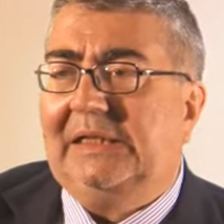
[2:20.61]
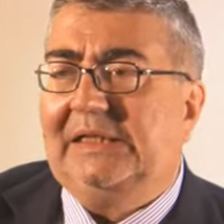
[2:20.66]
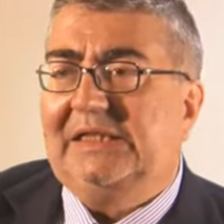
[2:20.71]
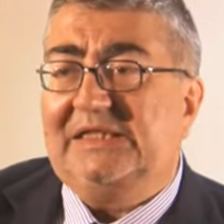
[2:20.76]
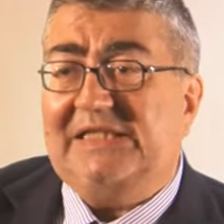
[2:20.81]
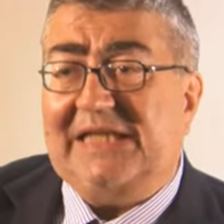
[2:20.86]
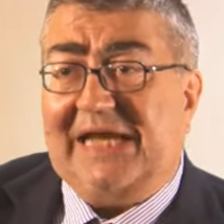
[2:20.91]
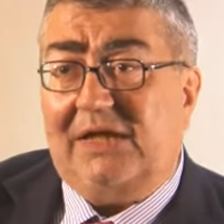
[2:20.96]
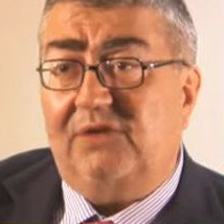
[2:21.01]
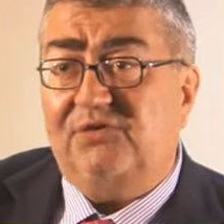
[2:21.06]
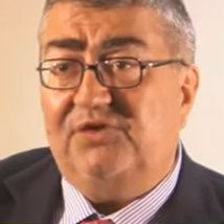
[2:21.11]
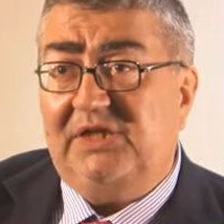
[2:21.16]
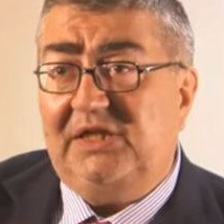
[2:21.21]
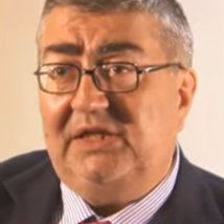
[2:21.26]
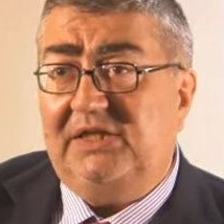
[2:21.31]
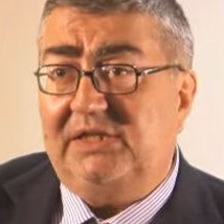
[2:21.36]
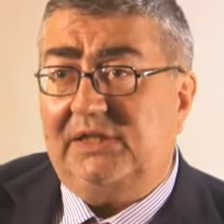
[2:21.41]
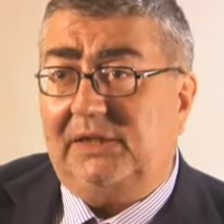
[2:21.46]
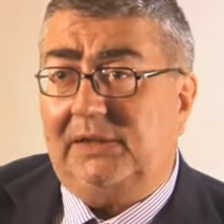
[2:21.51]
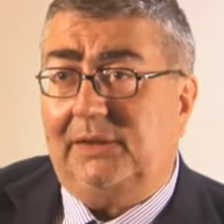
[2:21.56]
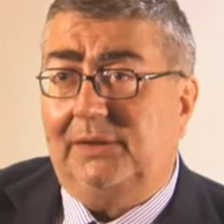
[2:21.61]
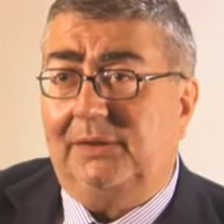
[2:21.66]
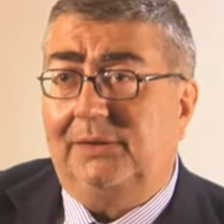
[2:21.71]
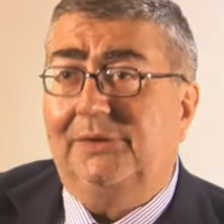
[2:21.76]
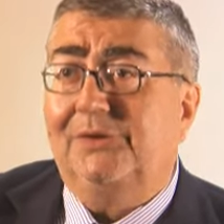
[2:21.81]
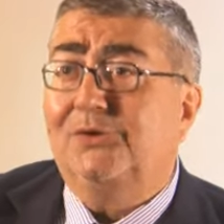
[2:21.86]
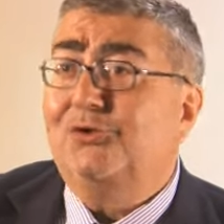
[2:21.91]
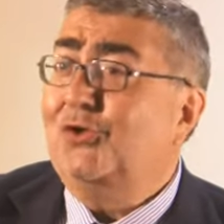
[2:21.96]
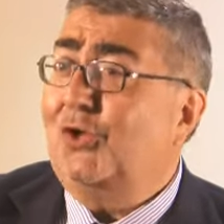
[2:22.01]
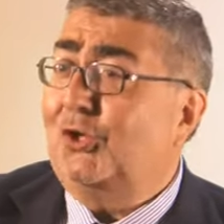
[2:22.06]
Sounds easy,
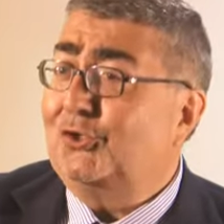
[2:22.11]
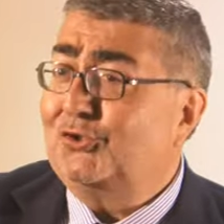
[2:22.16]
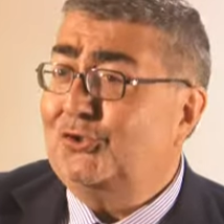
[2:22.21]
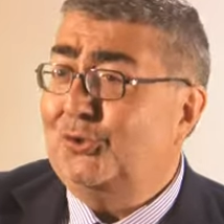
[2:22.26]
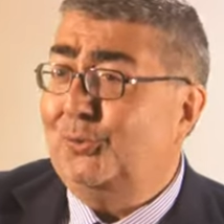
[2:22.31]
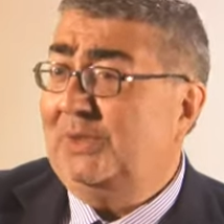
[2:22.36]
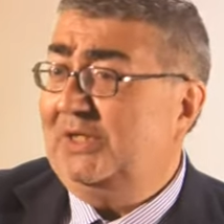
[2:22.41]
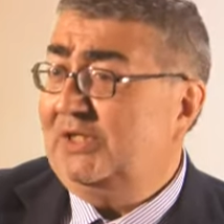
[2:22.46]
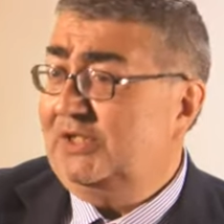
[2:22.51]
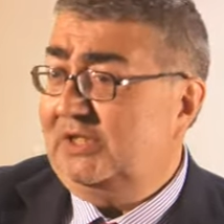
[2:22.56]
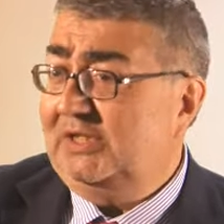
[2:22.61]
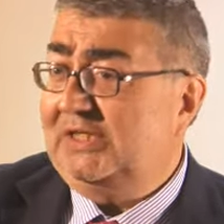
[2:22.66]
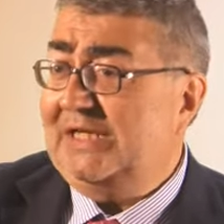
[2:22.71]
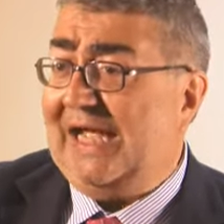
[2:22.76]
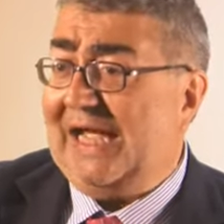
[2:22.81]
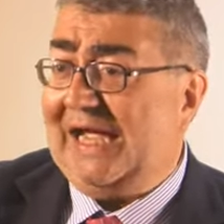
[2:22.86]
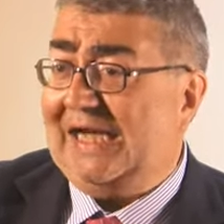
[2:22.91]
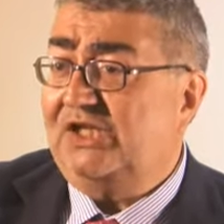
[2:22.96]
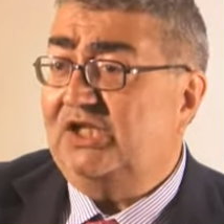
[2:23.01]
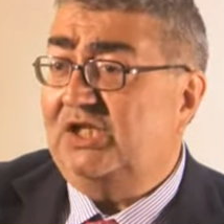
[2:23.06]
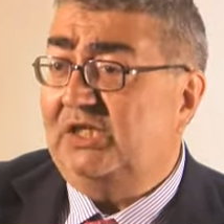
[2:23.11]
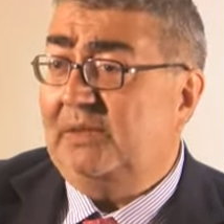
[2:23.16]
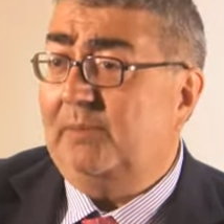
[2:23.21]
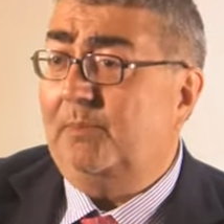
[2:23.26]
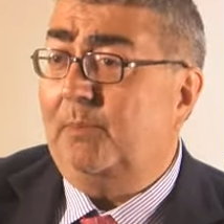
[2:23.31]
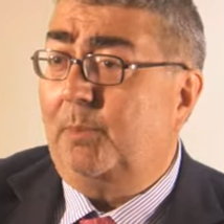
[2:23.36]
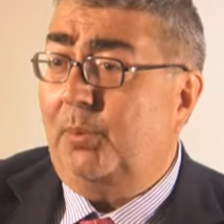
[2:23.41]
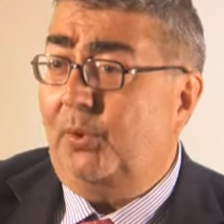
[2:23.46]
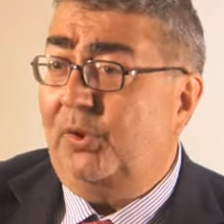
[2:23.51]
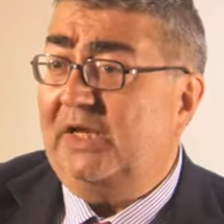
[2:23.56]
not so easy to actually
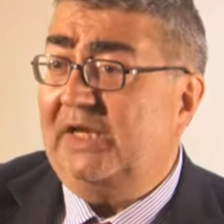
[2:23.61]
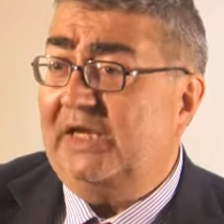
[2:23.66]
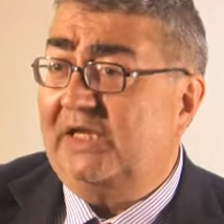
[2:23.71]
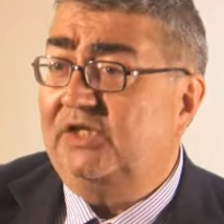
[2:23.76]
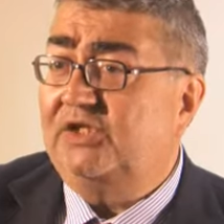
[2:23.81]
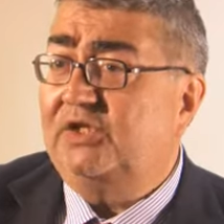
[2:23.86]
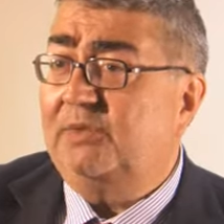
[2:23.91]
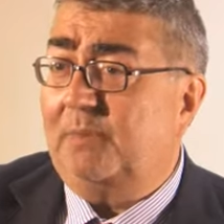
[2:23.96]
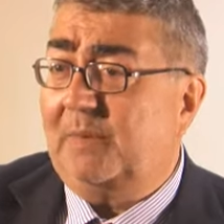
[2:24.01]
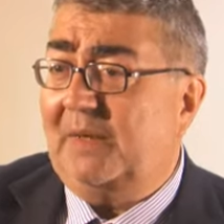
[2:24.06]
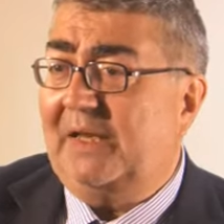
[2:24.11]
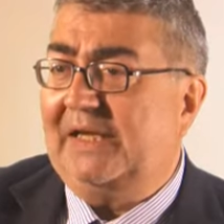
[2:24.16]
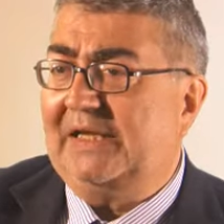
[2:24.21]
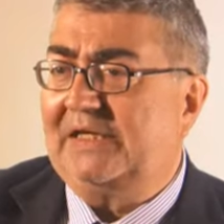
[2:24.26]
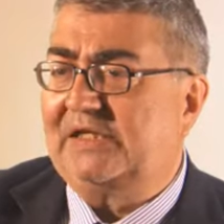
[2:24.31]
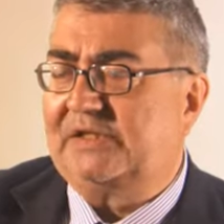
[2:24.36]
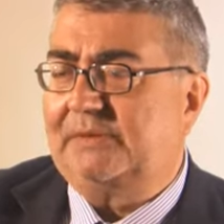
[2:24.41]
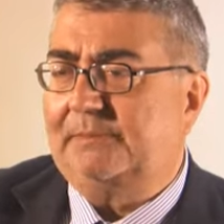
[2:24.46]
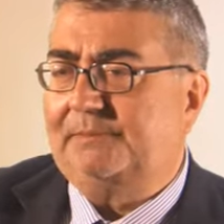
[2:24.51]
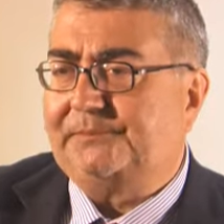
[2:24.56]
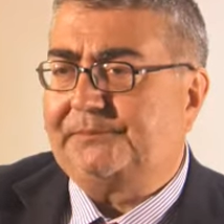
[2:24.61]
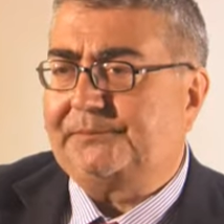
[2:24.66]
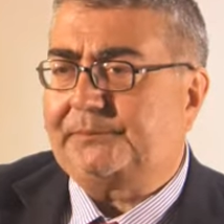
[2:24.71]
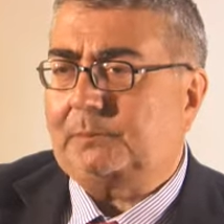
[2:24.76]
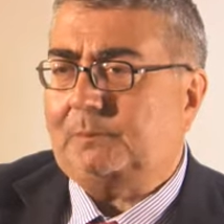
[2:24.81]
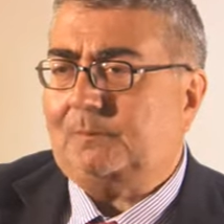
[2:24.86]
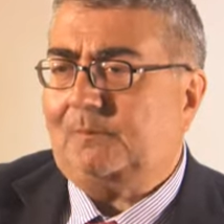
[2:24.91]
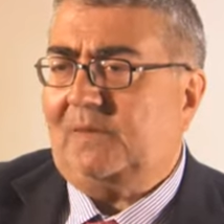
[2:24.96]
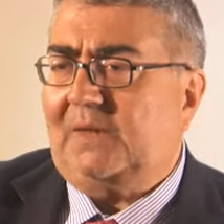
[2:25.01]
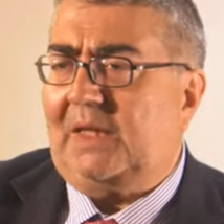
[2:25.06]
put into place.
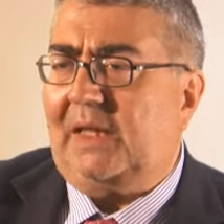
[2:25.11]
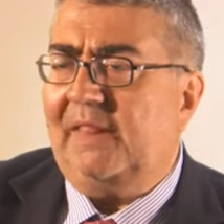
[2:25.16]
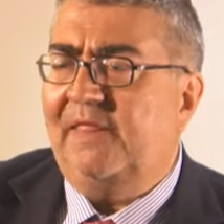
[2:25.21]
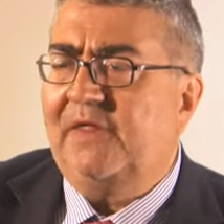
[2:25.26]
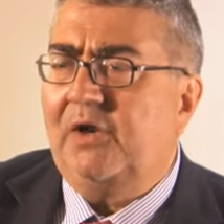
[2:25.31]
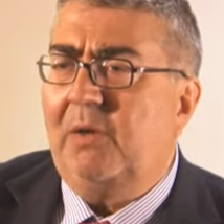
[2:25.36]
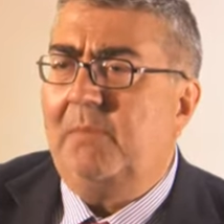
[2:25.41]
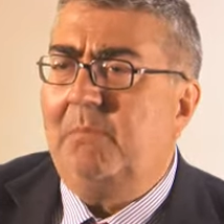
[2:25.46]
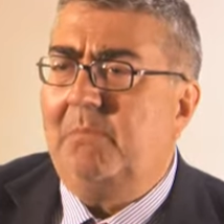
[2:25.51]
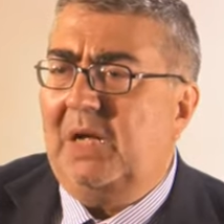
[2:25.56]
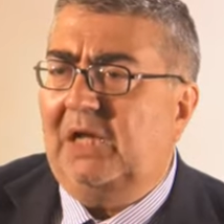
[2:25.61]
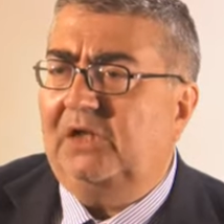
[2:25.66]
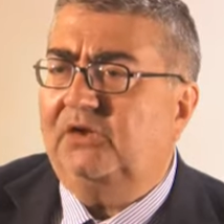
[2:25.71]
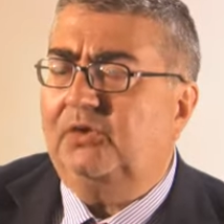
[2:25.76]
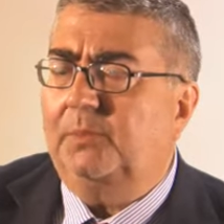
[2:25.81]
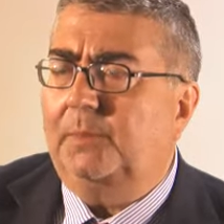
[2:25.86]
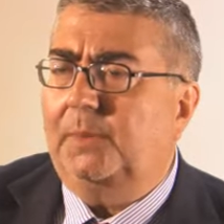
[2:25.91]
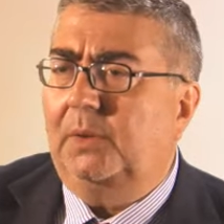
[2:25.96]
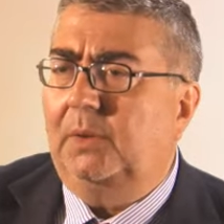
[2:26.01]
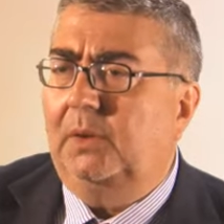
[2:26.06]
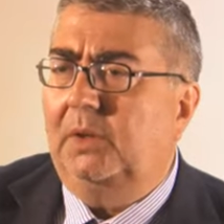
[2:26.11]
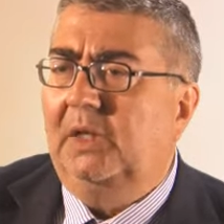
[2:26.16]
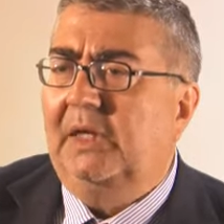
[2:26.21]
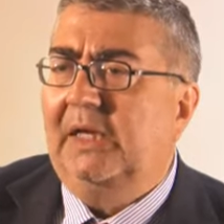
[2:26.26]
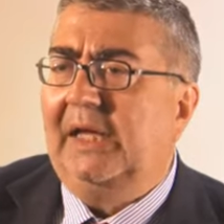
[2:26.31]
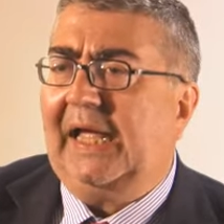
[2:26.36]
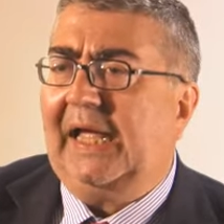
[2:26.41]
There are multiple